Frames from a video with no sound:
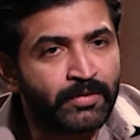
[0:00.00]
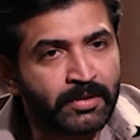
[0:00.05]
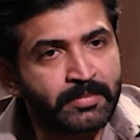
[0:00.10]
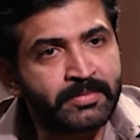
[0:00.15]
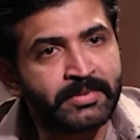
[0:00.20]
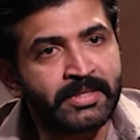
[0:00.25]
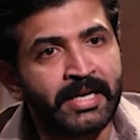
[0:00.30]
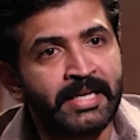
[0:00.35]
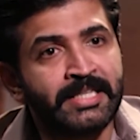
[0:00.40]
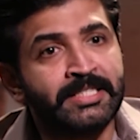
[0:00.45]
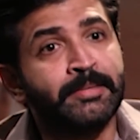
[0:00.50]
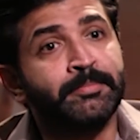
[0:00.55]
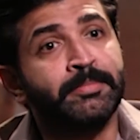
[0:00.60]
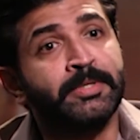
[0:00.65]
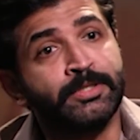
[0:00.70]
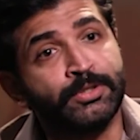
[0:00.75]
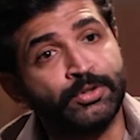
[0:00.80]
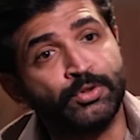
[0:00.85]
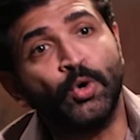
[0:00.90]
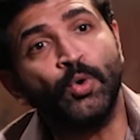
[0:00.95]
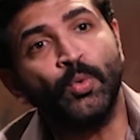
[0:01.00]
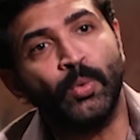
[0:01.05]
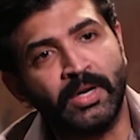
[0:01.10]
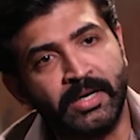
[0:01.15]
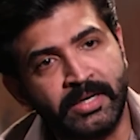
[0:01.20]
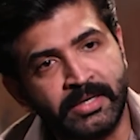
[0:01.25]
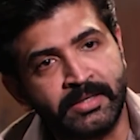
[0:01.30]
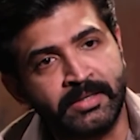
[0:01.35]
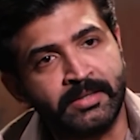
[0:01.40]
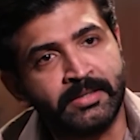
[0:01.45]
Films are accepted so
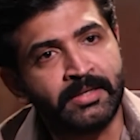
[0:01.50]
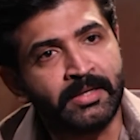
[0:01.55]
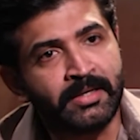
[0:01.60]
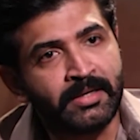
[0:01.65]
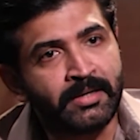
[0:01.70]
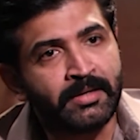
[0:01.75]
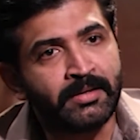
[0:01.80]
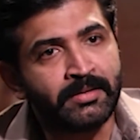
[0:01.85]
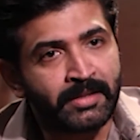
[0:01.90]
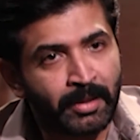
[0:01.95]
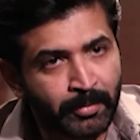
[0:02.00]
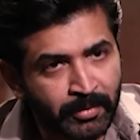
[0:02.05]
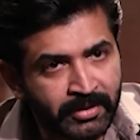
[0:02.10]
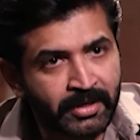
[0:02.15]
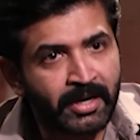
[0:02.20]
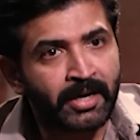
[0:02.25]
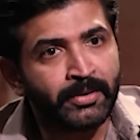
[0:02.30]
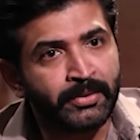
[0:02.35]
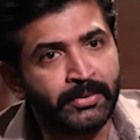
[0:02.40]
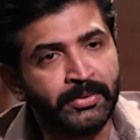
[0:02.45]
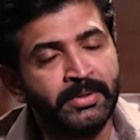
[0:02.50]
well in Tamil Nadu,